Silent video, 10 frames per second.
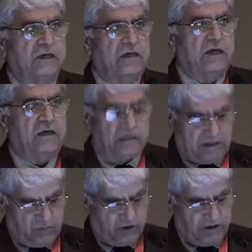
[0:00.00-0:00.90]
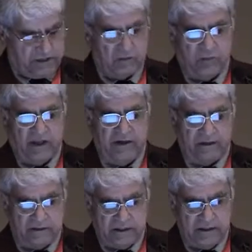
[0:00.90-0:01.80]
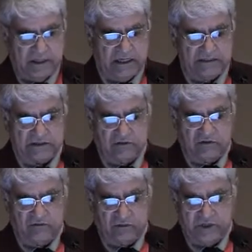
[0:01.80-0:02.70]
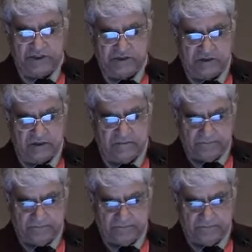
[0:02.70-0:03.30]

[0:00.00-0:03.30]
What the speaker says: an important player in stone formation.